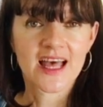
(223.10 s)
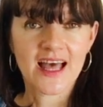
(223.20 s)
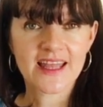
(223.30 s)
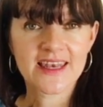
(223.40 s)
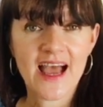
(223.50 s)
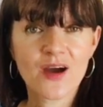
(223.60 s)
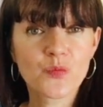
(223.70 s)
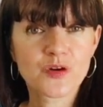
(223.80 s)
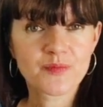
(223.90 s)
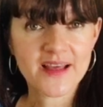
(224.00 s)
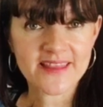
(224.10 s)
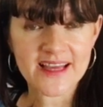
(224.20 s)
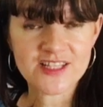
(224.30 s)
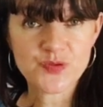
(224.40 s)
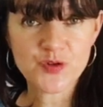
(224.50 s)
And now we'll make that
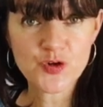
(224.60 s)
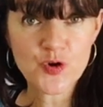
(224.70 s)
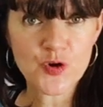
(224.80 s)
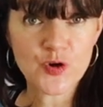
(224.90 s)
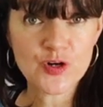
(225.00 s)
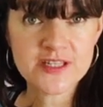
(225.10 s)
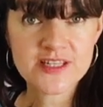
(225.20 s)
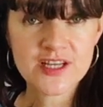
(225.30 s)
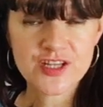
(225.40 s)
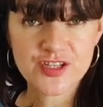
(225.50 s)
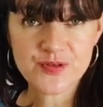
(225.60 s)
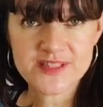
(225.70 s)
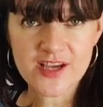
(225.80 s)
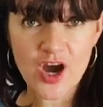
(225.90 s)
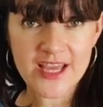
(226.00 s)
into a chord
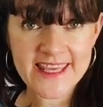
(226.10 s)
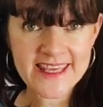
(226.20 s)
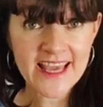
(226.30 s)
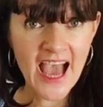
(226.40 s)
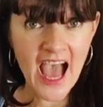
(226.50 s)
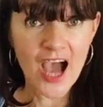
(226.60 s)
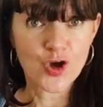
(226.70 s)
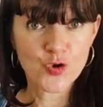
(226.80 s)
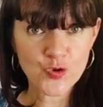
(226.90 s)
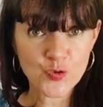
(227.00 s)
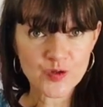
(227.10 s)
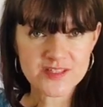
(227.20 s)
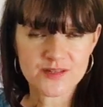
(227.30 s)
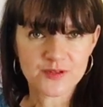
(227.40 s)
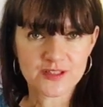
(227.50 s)
using our he, ha, hoo.
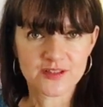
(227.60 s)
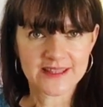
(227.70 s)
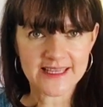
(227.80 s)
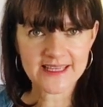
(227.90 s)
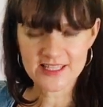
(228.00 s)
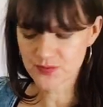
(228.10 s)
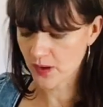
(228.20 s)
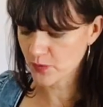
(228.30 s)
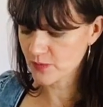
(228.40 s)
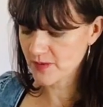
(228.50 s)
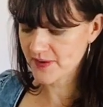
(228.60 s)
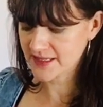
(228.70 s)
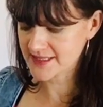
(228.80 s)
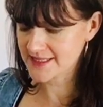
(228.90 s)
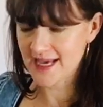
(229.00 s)
So we'll link it to our warm-up
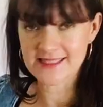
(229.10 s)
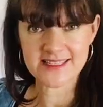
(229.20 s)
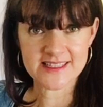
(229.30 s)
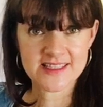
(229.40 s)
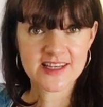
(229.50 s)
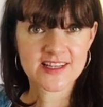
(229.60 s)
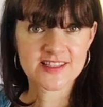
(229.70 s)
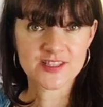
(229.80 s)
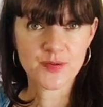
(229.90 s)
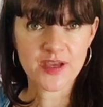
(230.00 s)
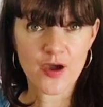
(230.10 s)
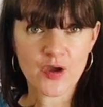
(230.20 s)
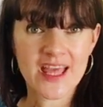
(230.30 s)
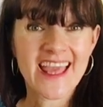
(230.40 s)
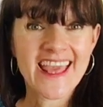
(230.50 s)
exercises. So we're
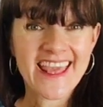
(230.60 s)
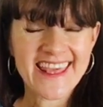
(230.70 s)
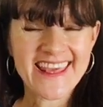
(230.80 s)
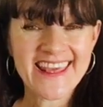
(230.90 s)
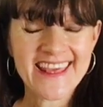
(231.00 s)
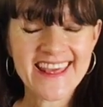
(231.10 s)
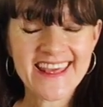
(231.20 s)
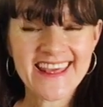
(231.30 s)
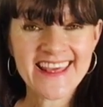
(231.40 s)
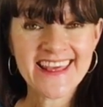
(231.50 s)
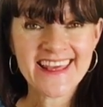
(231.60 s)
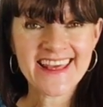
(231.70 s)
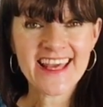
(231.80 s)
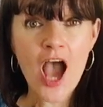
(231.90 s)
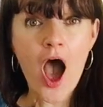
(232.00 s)
going he,
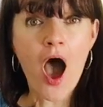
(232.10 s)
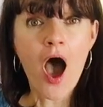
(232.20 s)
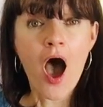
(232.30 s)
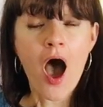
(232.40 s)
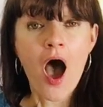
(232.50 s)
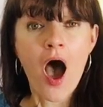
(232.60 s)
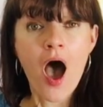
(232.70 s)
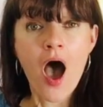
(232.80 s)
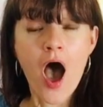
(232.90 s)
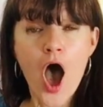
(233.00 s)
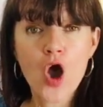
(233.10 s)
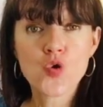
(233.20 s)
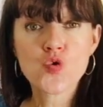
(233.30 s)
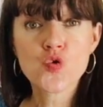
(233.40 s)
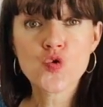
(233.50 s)
ha, ha, ha, ha,
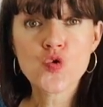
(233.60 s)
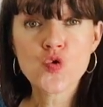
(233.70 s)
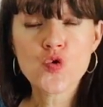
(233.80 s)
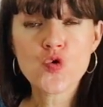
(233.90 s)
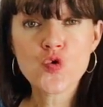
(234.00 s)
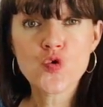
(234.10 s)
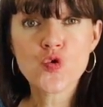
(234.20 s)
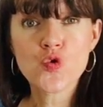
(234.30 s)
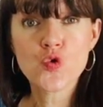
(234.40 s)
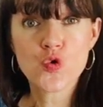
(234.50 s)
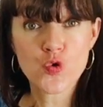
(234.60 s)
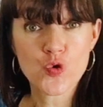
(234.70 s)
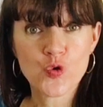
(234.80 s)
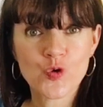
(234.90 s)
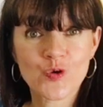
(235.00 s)
hoo, hoo, hoo,
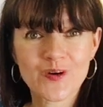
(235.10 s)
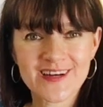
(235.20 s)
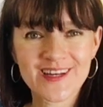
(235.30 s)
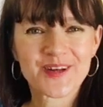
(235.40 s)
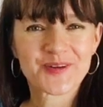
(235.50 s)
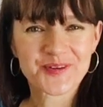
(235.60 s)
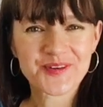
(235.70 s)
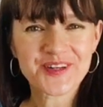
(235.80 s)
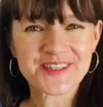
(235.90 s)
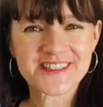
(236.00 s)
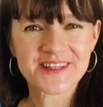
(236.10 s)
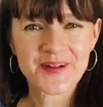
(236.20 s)
hoo. Good.